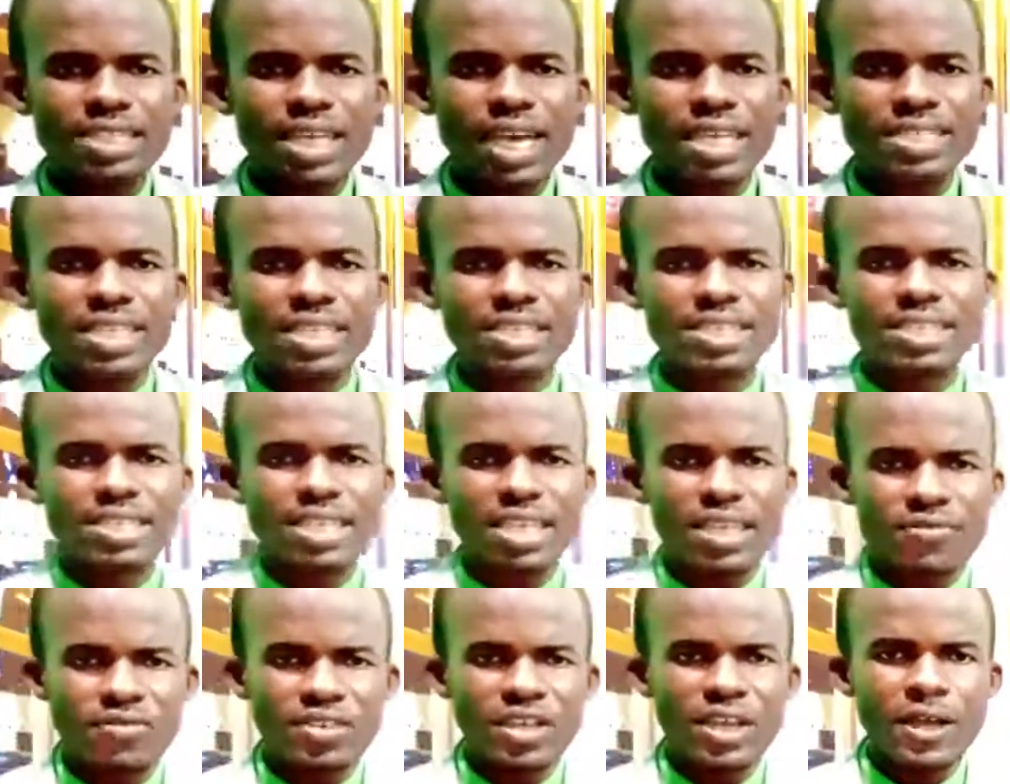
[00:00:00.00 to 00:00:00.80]
as the
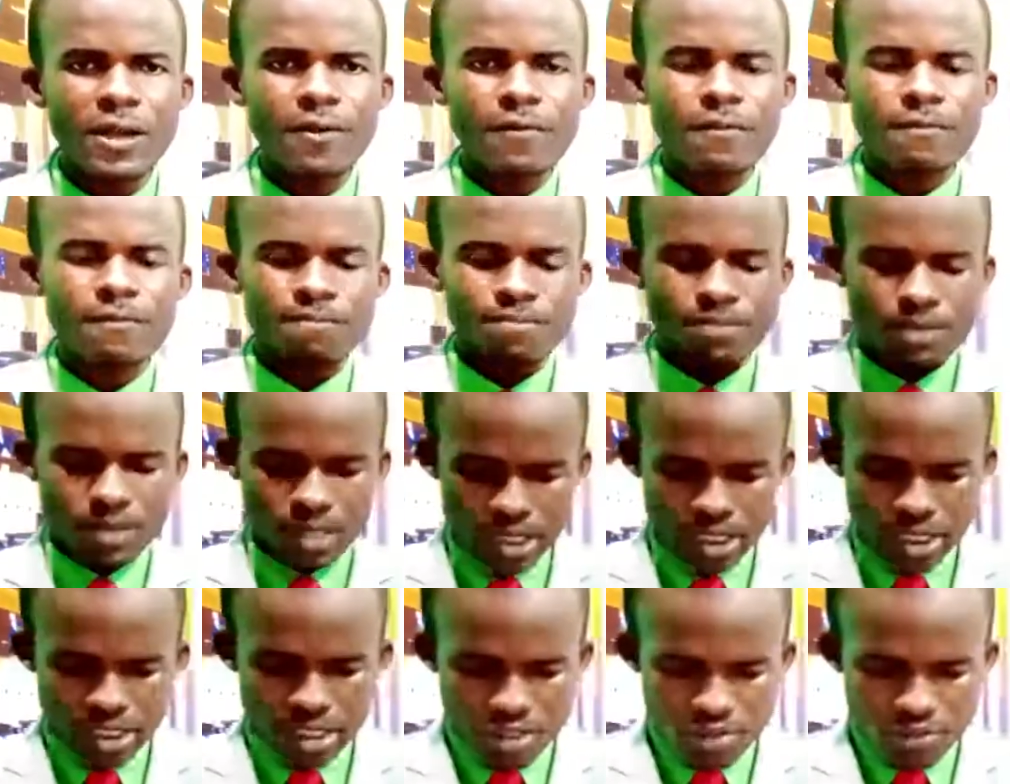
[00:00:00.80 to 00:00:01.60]
Savior.
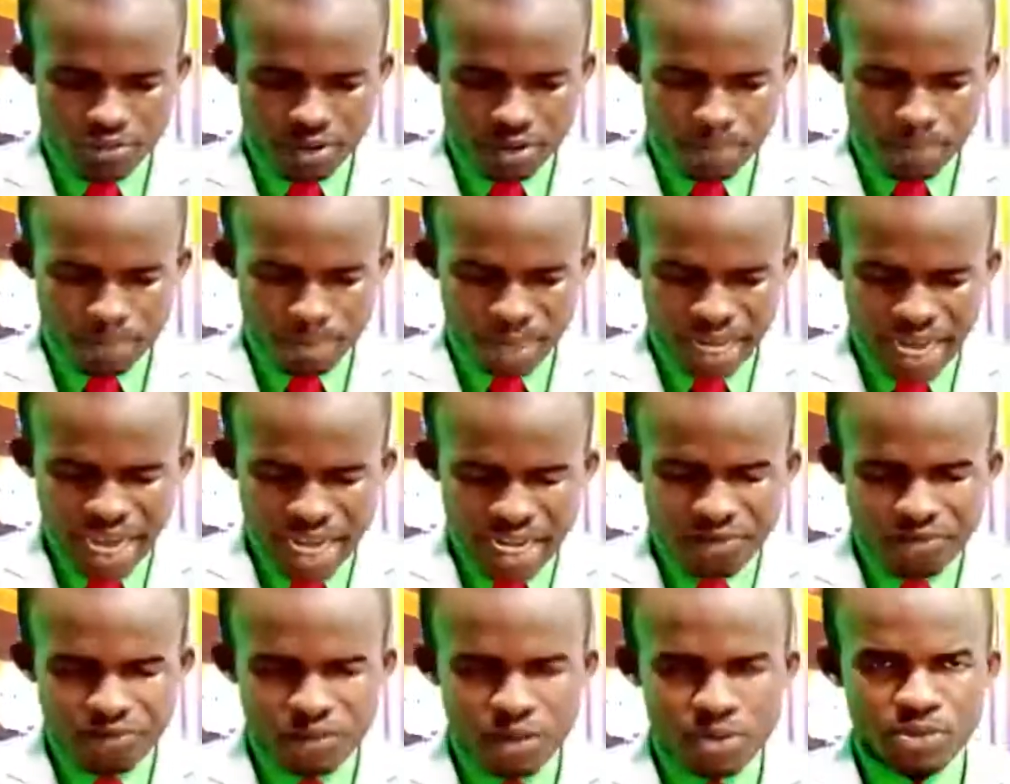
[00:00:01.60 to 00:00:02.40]
You
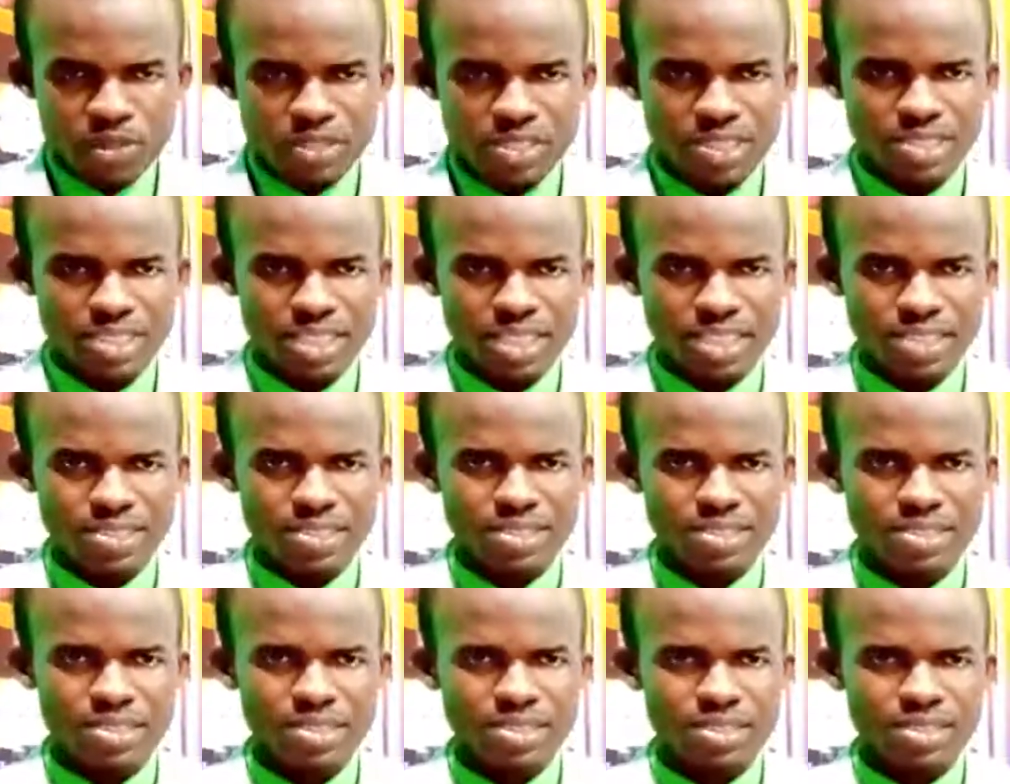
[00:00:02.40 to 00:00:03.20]
repent from your
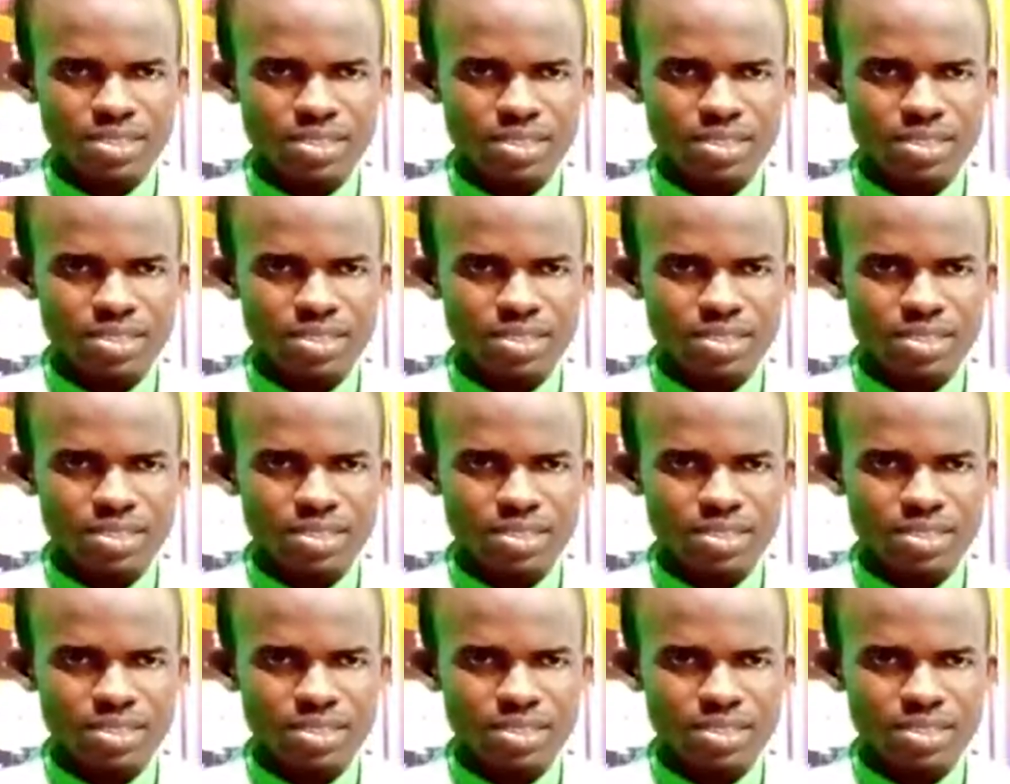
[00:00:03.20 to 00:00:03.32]
sins.